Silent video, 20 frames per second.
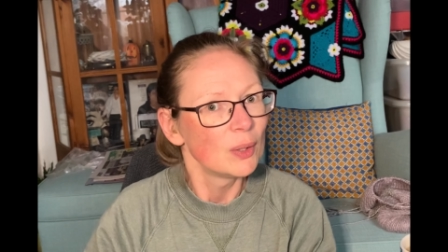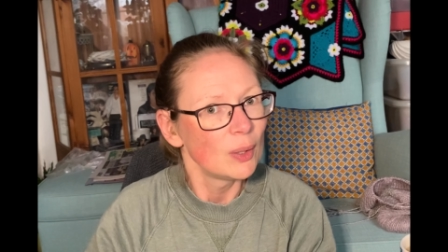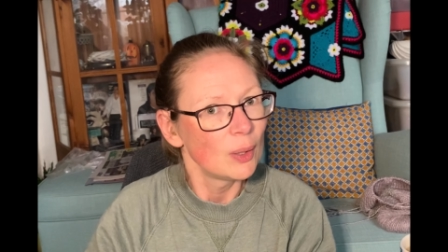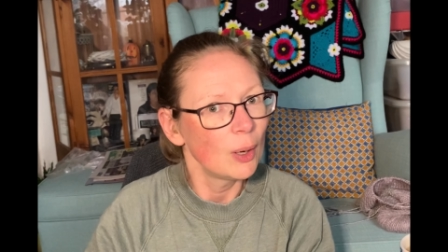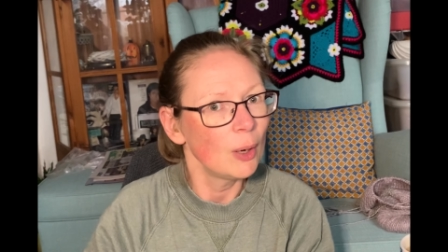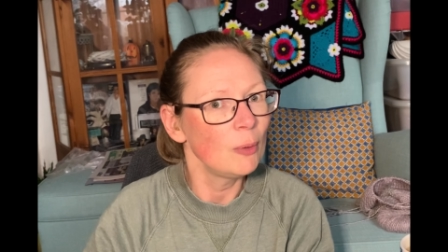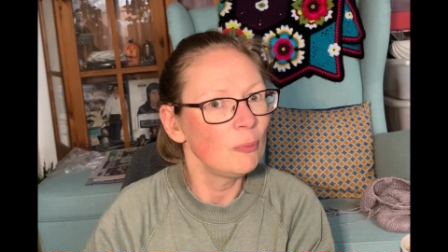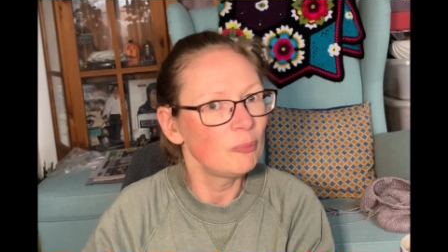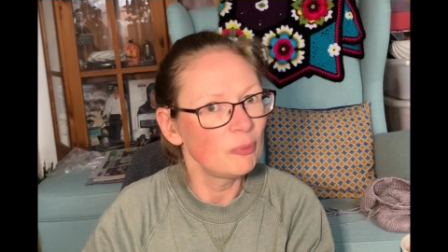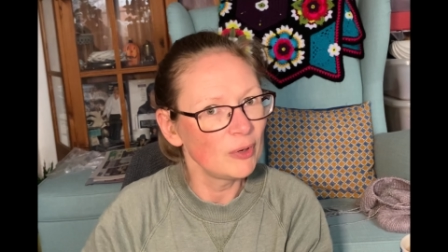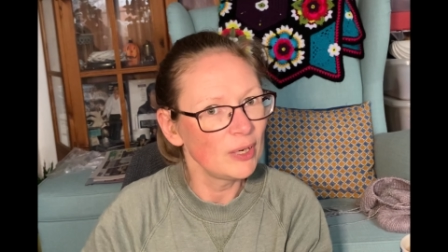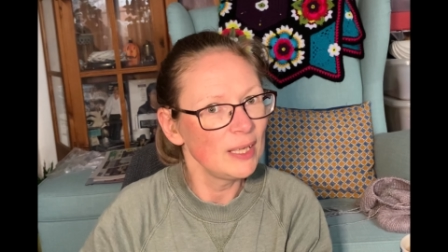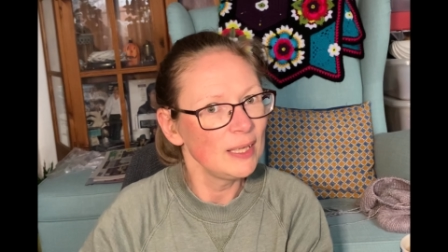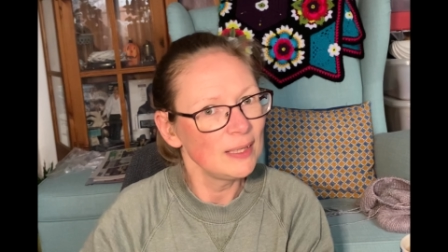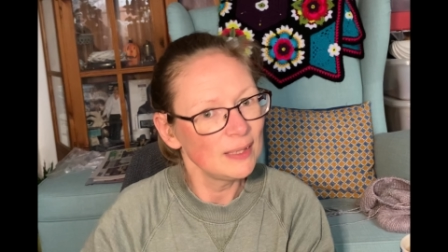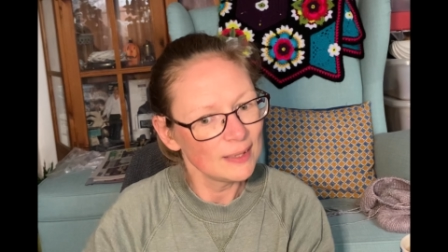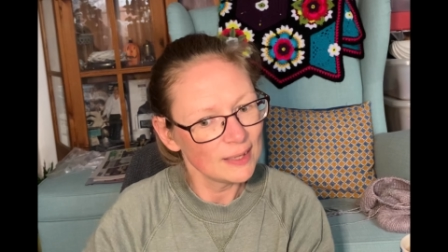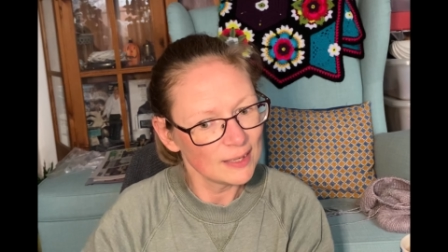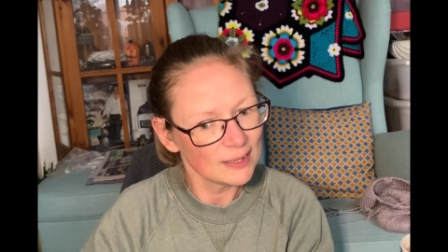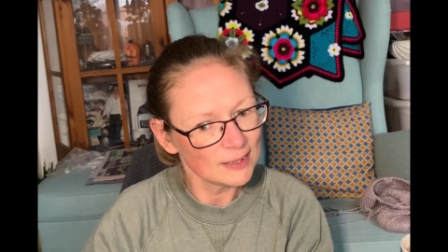hopefully
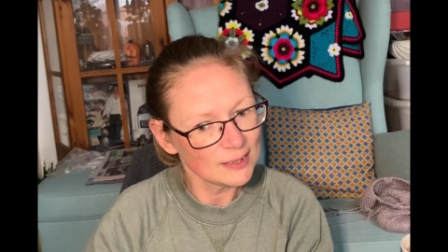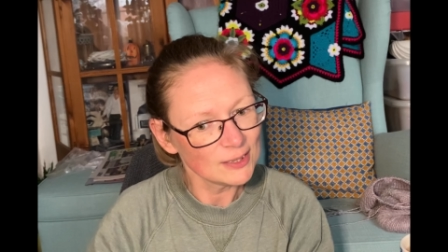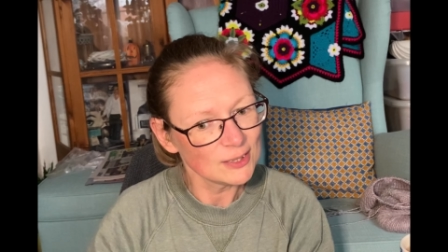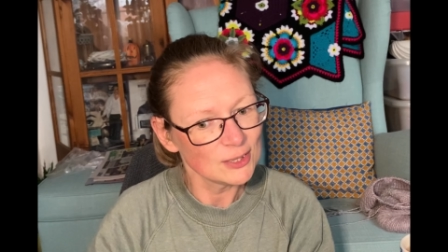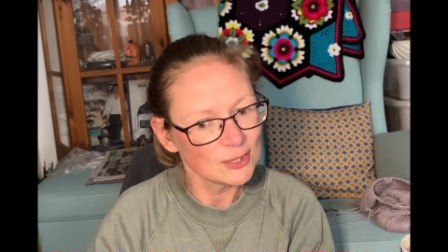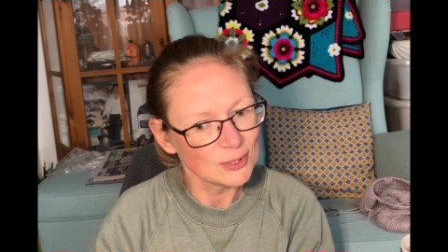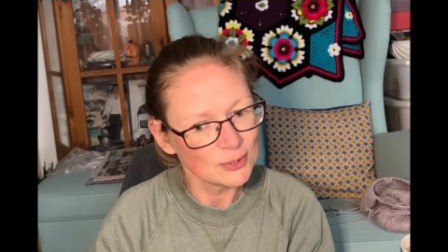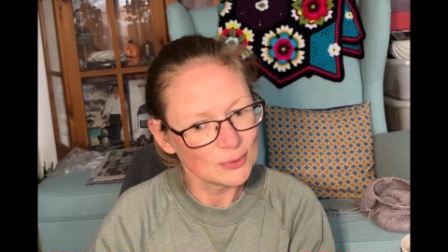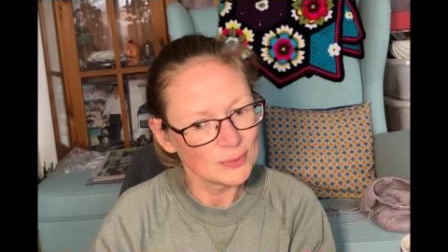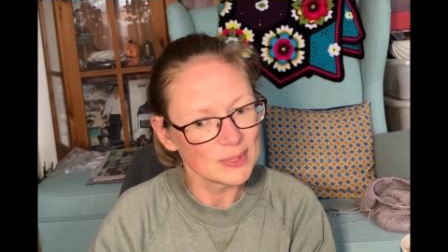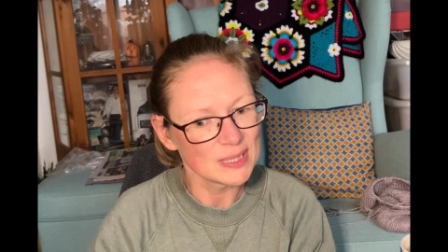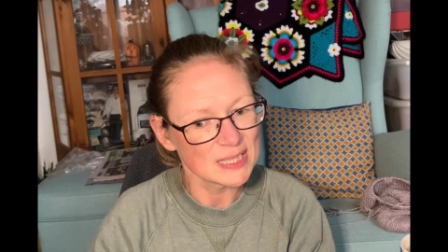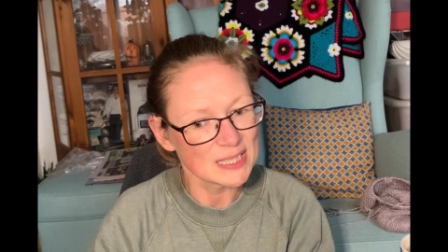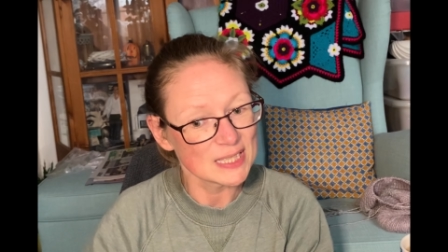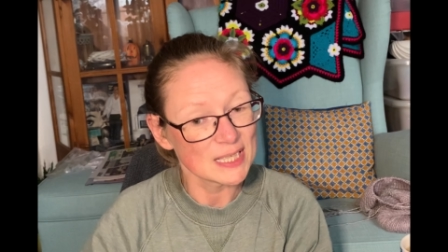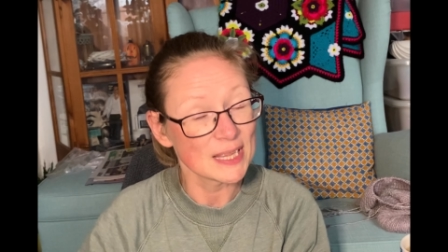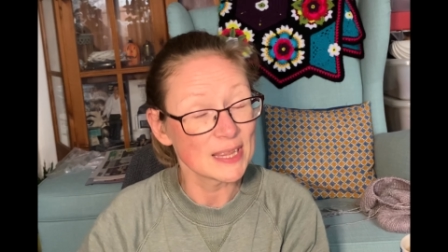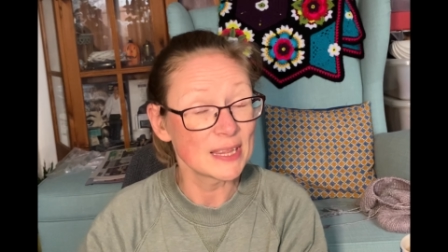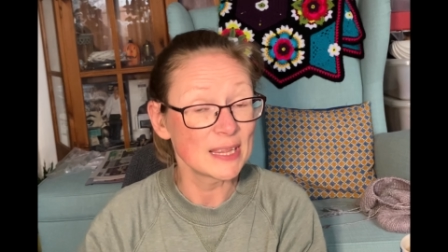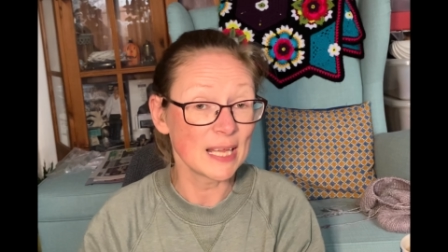let it do
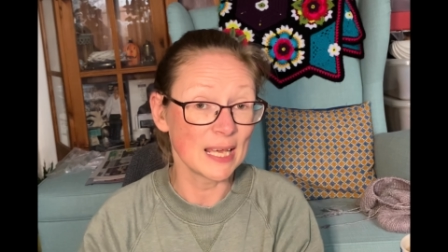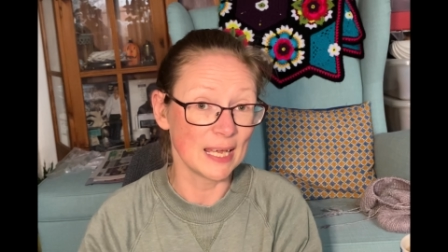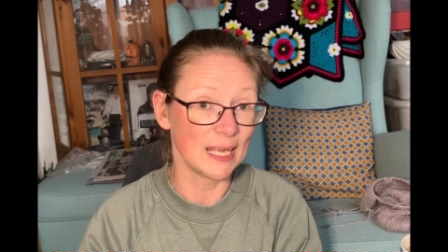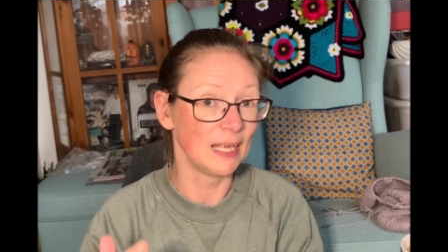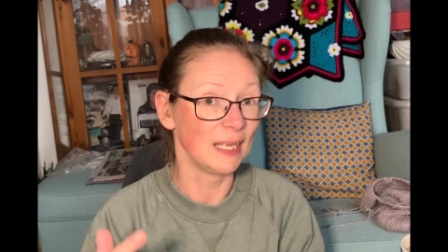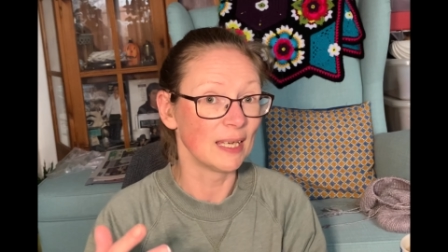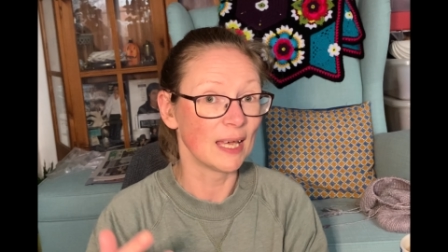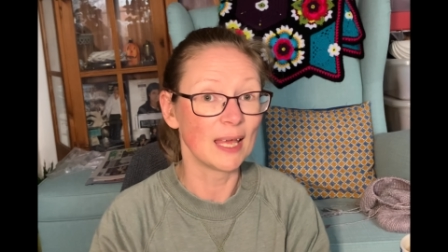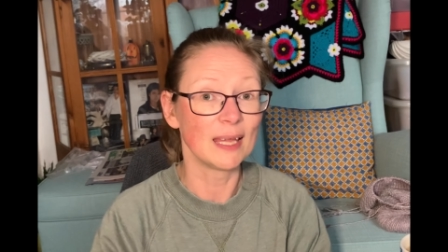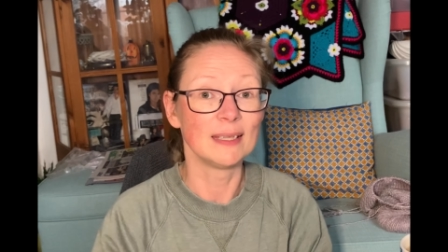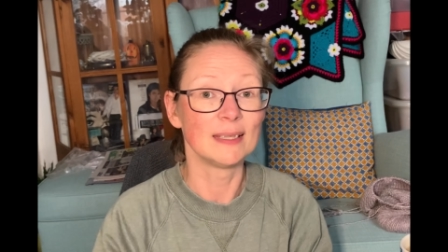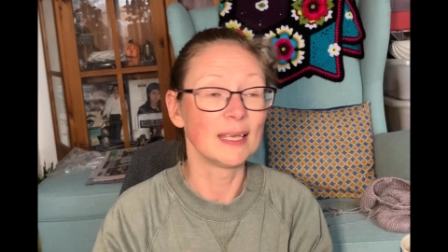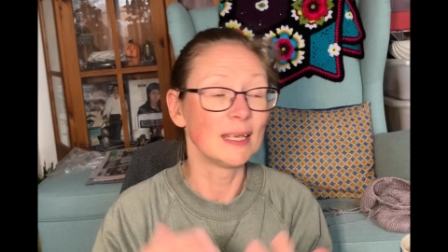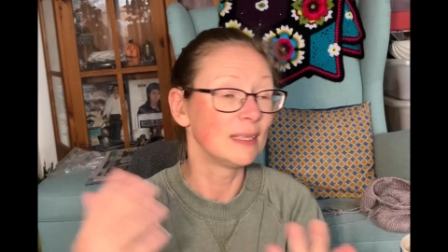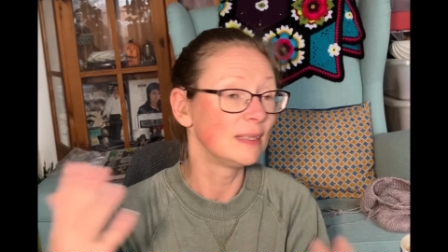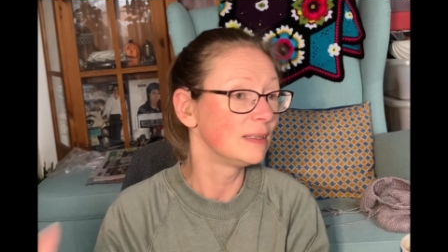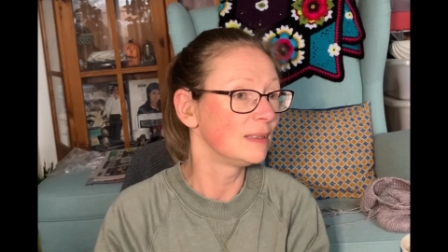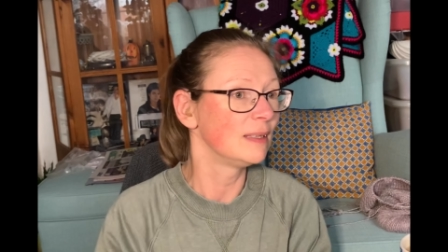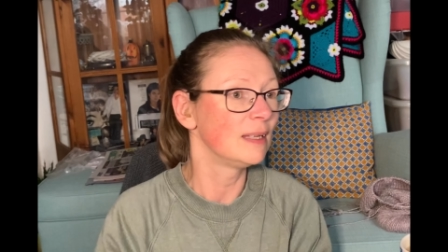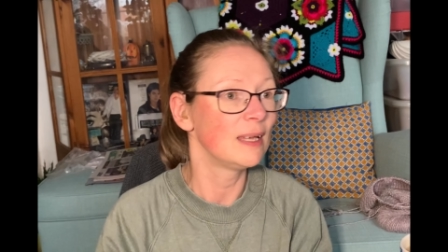its thing, and
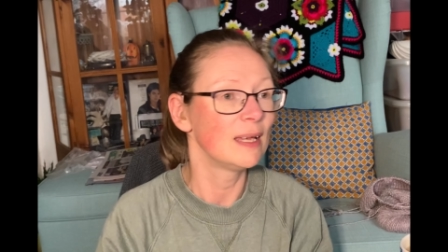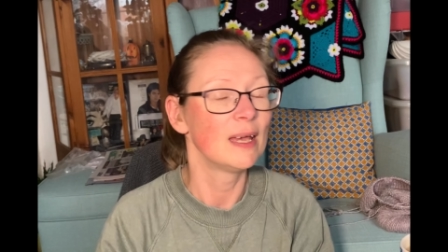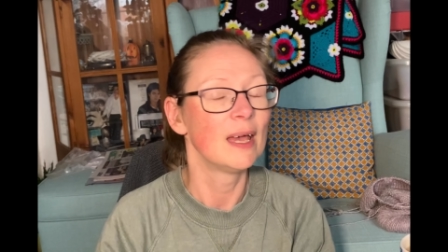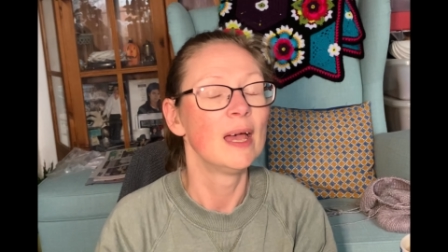then